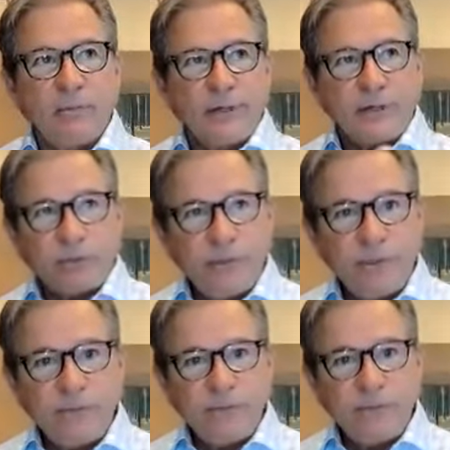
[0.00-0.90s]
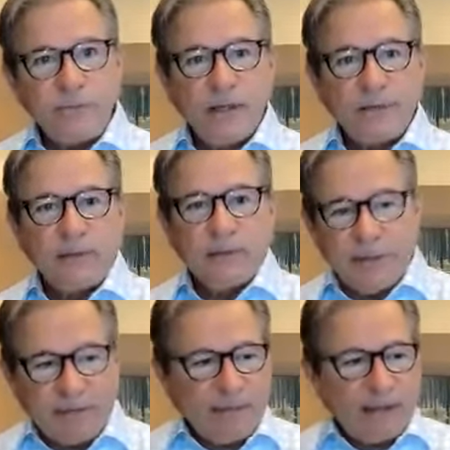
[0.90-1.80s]
recruit.
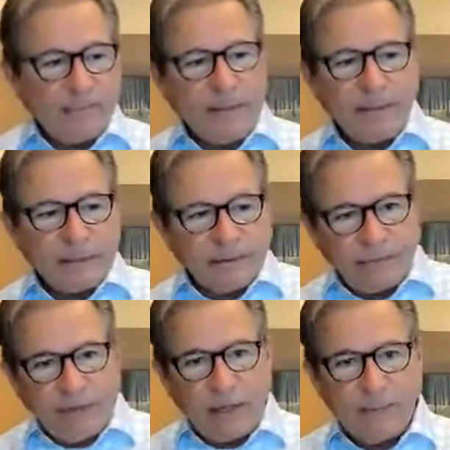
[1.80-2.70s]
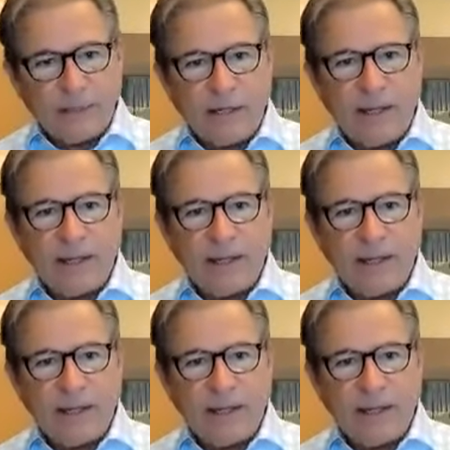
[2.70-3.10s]
They've got to be able to develop a